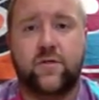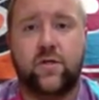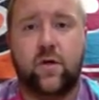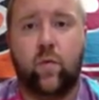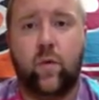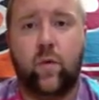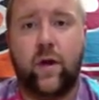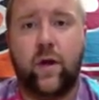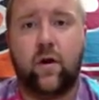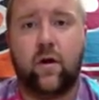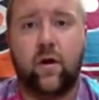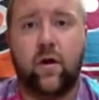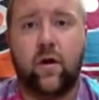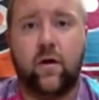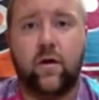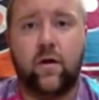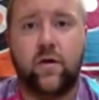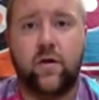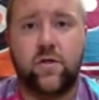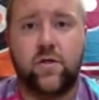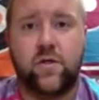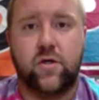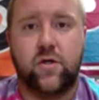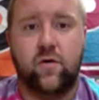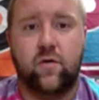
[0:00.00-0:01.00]
So we are
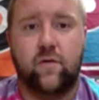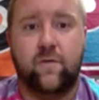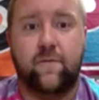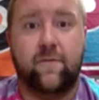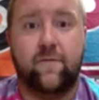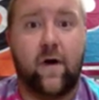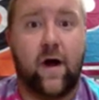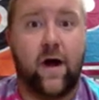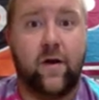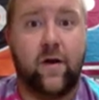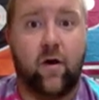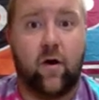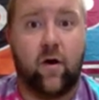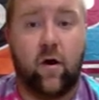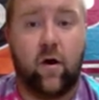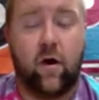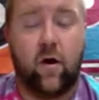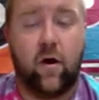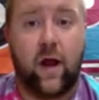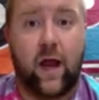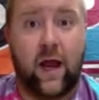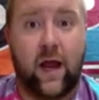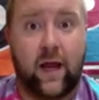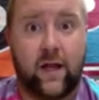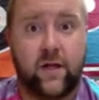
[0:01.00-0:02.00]
going to find
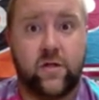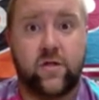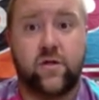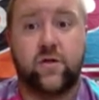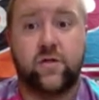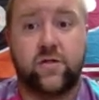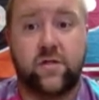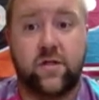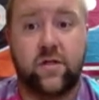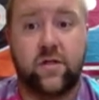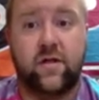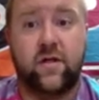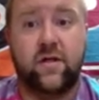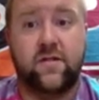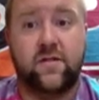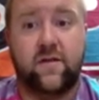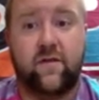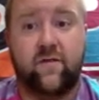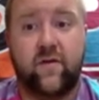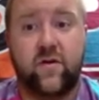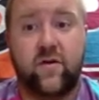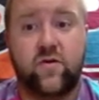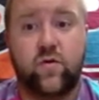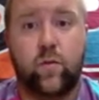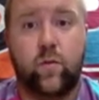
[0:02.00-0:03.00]
our answers to these
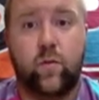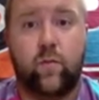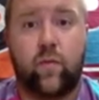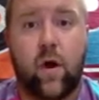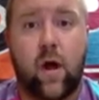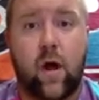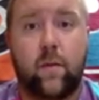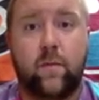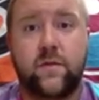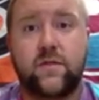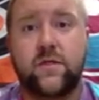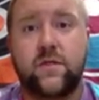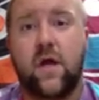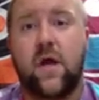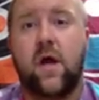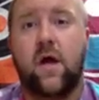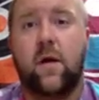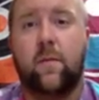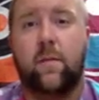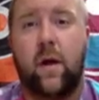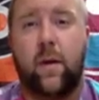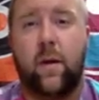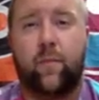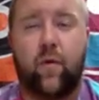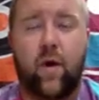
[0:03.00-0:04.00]
division problems
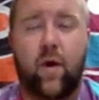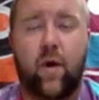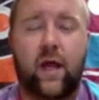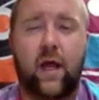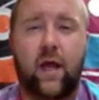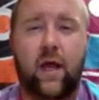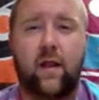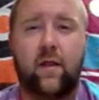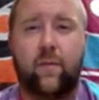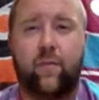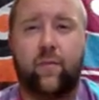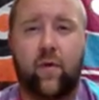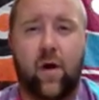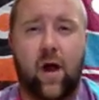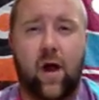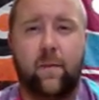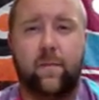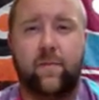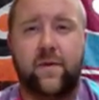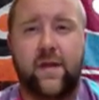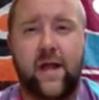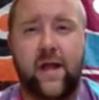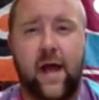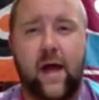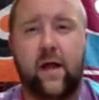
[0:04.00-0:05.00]
by breaking the
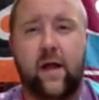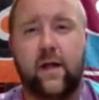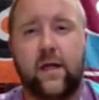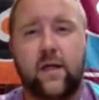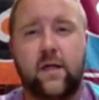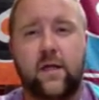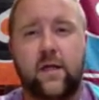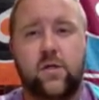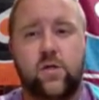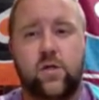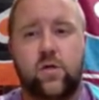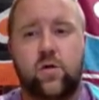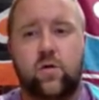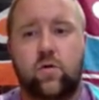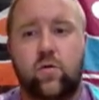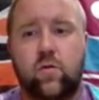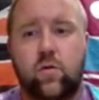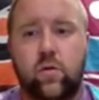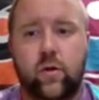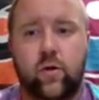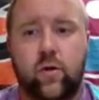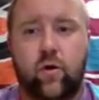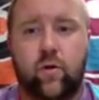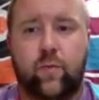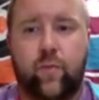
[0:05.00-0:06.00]
problem down into
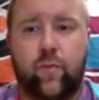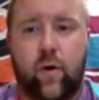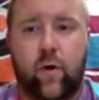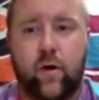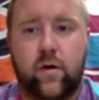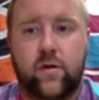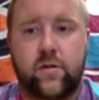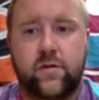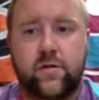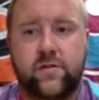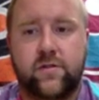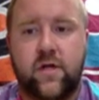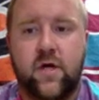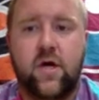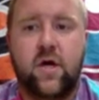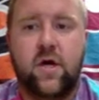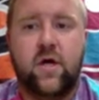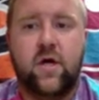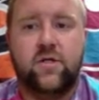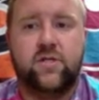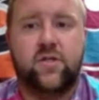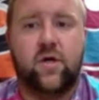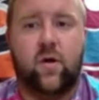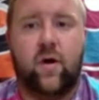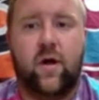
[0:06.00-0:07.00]
little
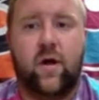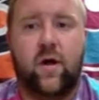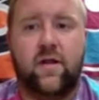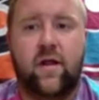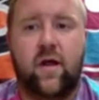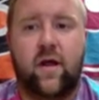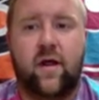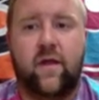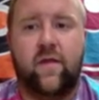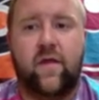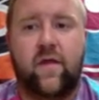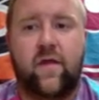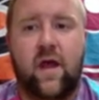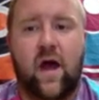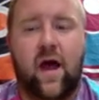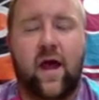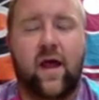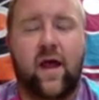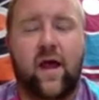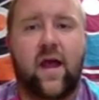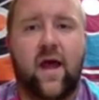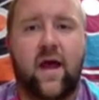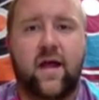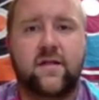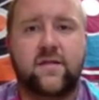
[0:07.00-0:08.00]
parts. So in the
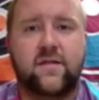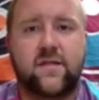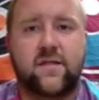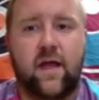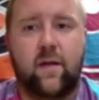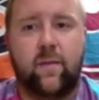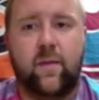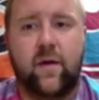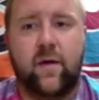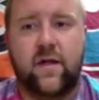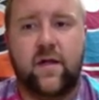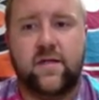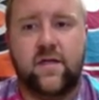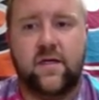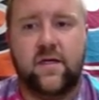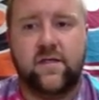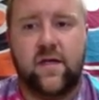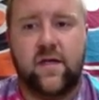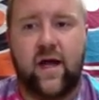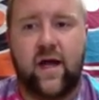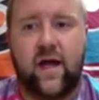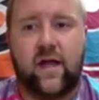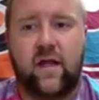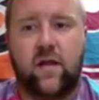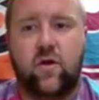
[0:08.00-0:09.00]
I can statement, it says
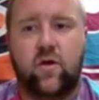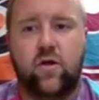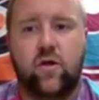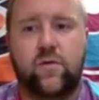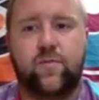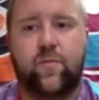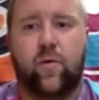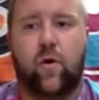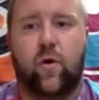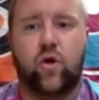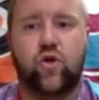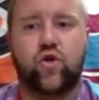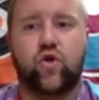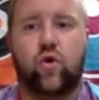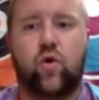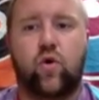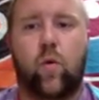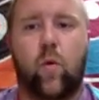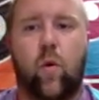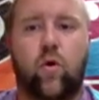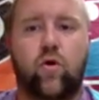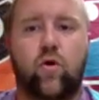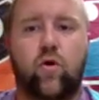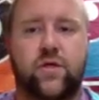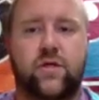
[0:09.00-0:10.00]
I can use partial
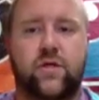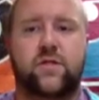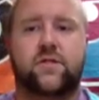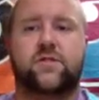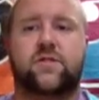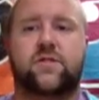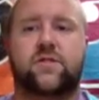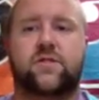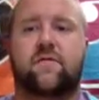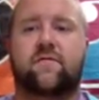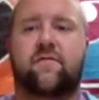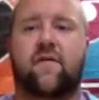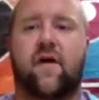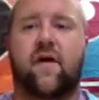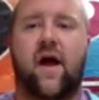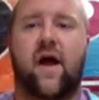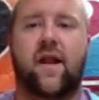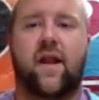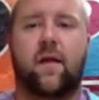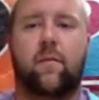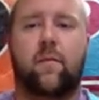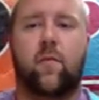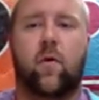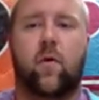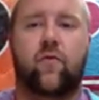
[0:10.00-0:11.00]
quotients to
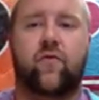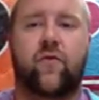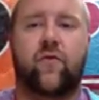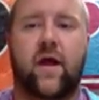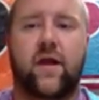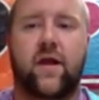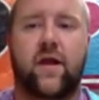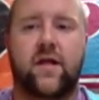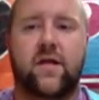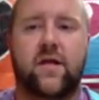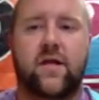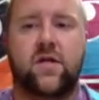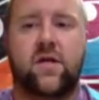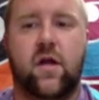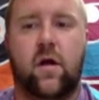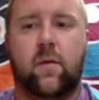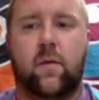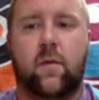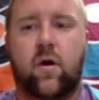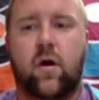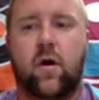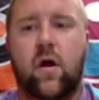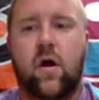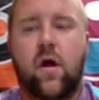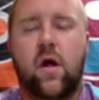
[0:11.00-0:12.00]
divide a multi-digit
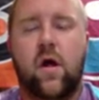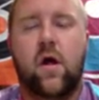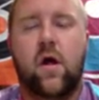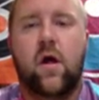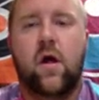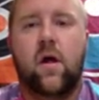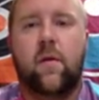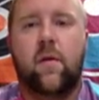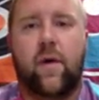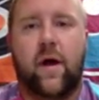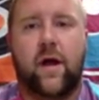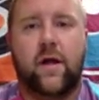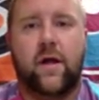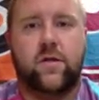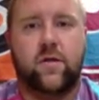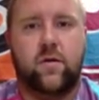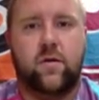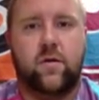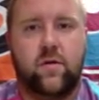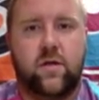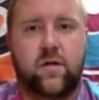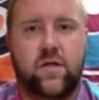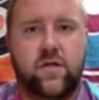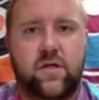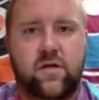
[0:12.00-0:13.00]
number by a
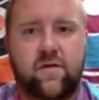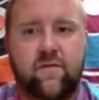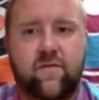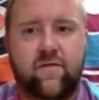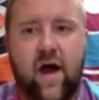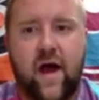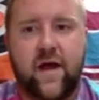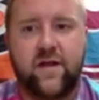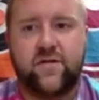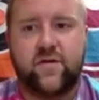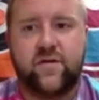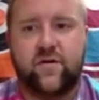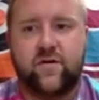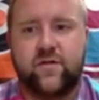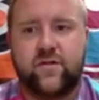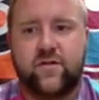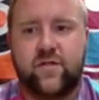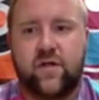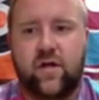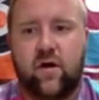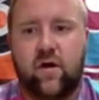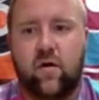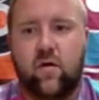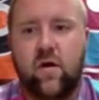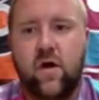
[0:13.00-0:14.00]
two-digit divisor.
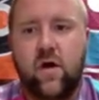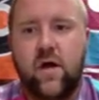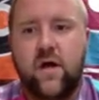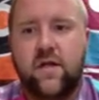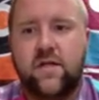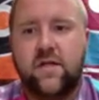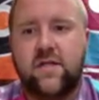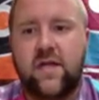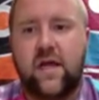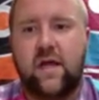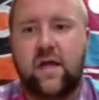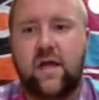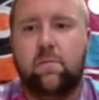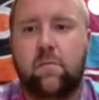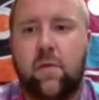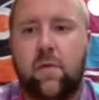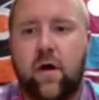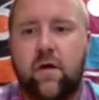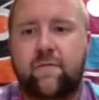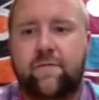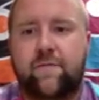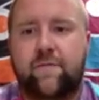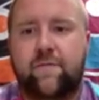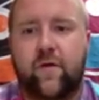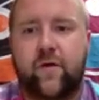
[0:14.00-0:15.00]
So Team
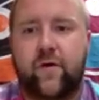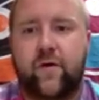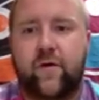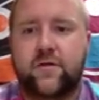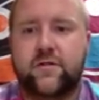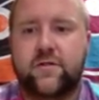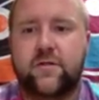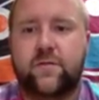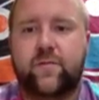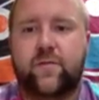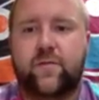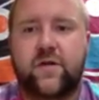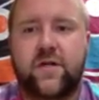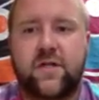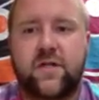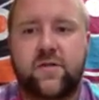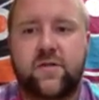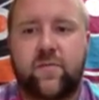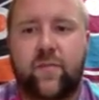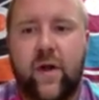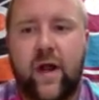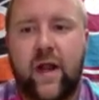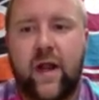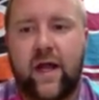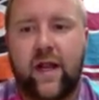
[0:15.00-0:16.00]
Mudfooters is
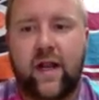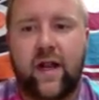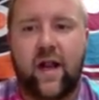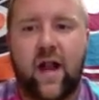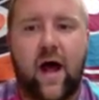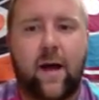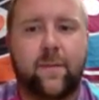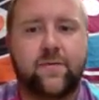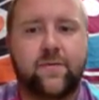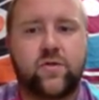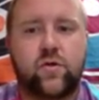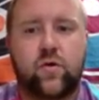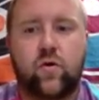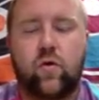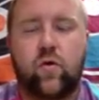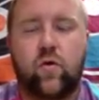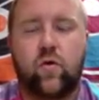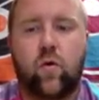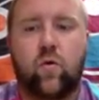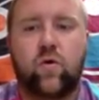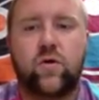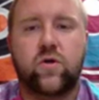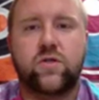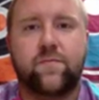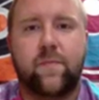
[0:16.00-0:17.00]
participating in an obstacle
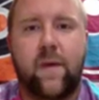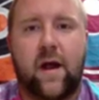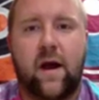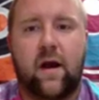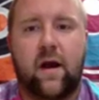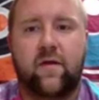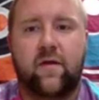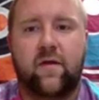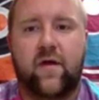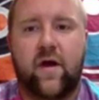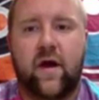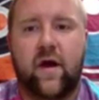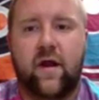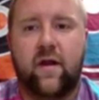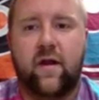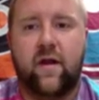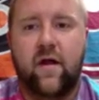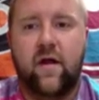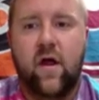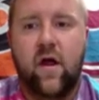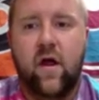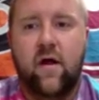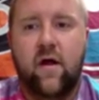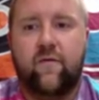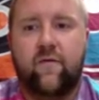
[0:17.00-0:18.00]
course marathon.
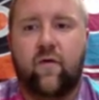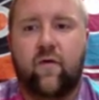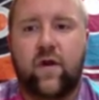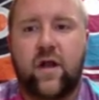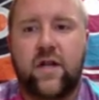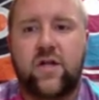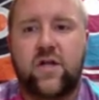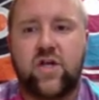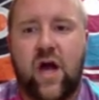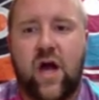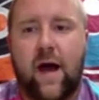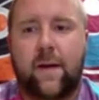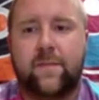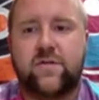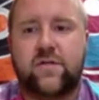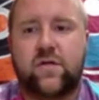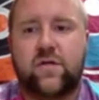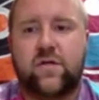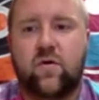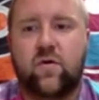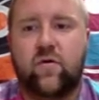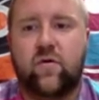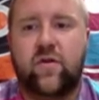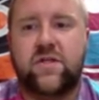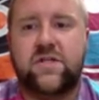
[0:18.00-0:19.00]
For each
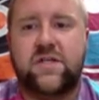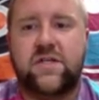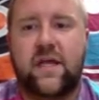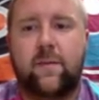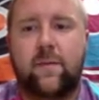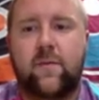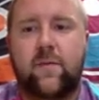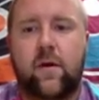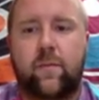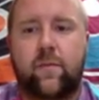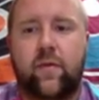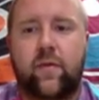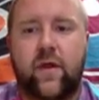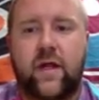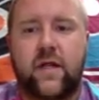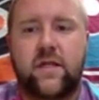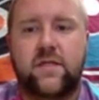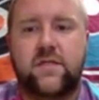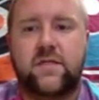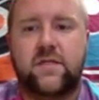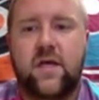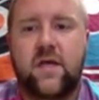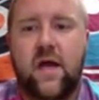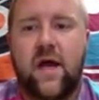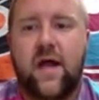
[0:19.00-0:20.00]
obstacle the team
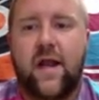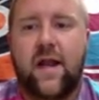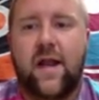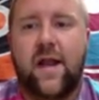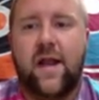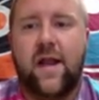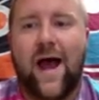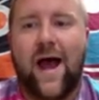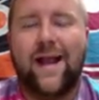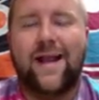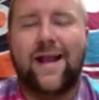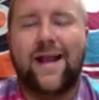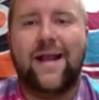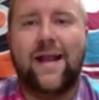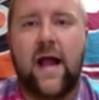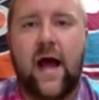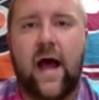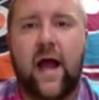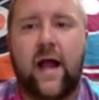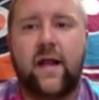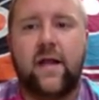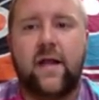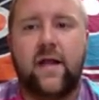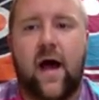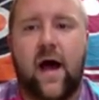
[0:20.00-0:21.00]
completes,
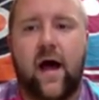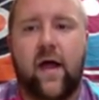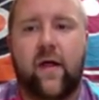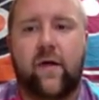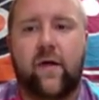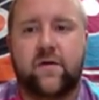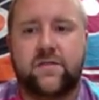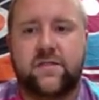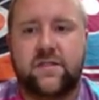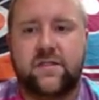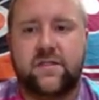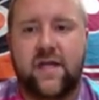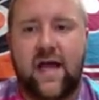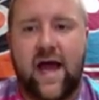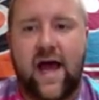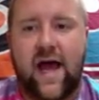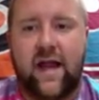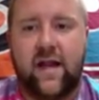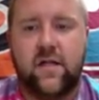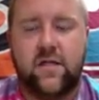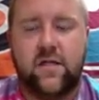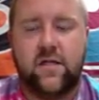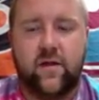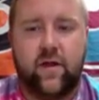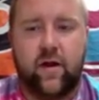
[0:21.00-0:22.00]
$99 is
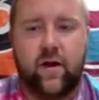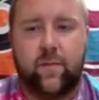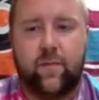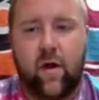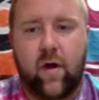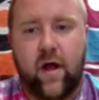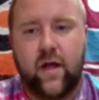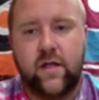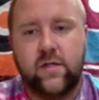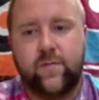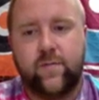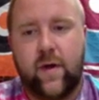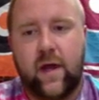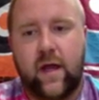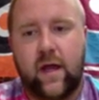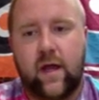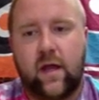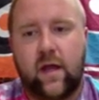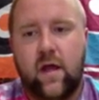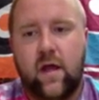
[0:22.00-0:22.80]
added to their prize bank.